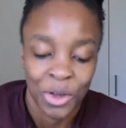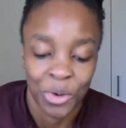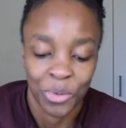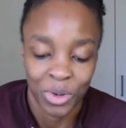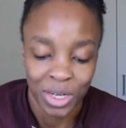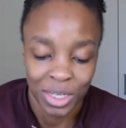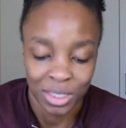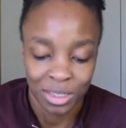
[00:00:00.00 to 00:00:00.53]

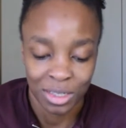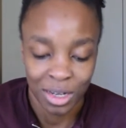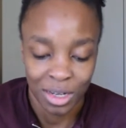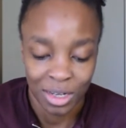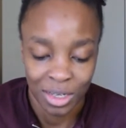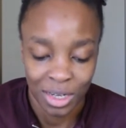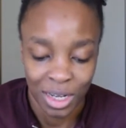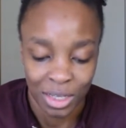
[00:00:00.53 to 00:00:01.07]
When I
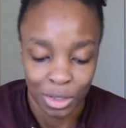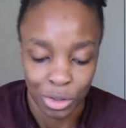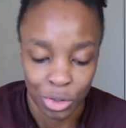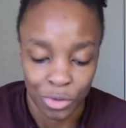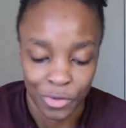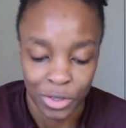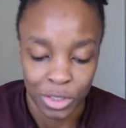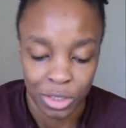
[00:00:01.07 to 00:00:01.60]
started at the
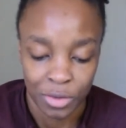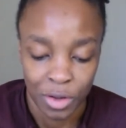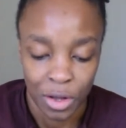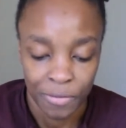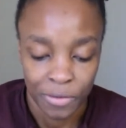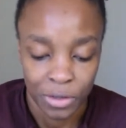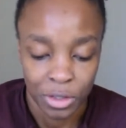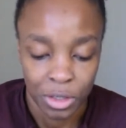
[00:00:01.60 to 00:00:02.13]
University of
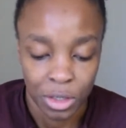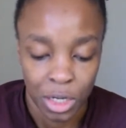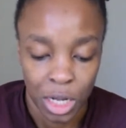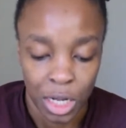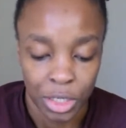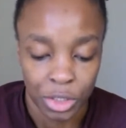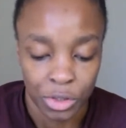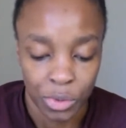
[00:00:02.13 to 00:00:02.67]
Hertfordshire,
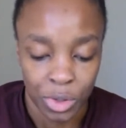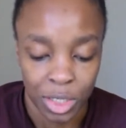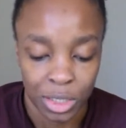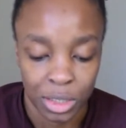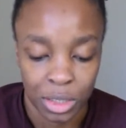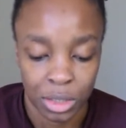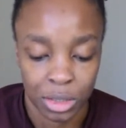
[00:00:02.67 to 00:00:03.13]
I joined